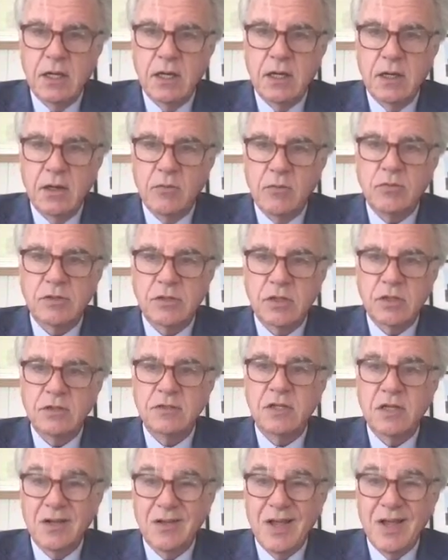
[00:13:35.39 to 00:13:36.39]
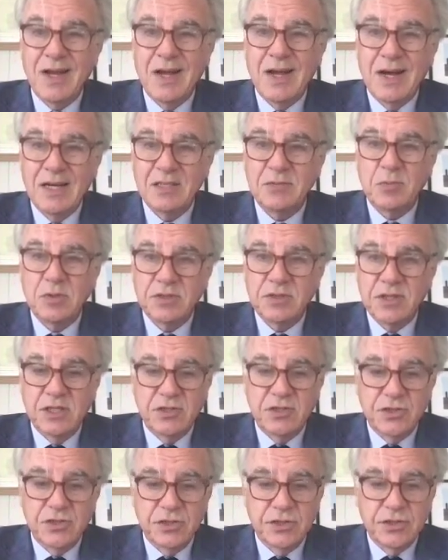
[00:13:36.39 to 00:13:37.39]
it results in a lot of
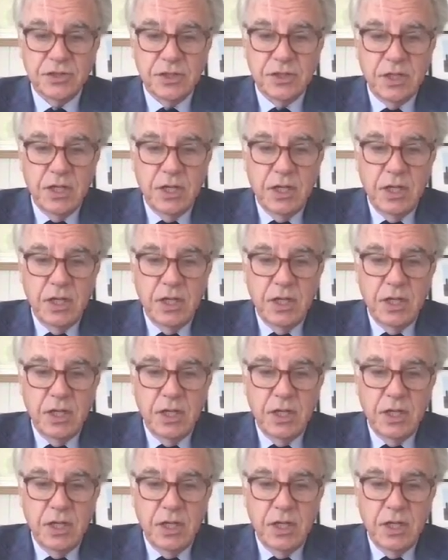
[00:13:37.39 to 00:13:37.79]
hospitalizations